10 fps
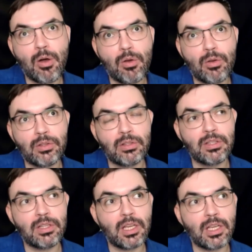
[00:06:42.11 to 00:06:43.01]

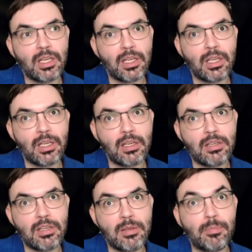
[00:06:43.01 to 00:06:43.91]
on the
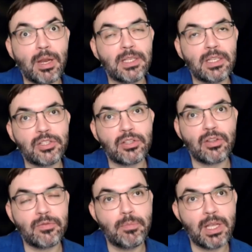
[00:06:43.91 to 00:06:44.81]
implementation
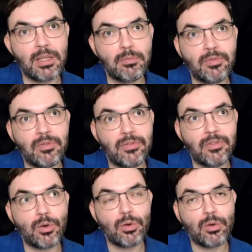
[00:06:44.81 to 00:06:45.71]
of BEAM
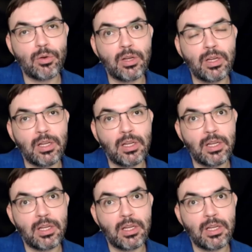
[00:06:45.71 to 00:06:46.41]
for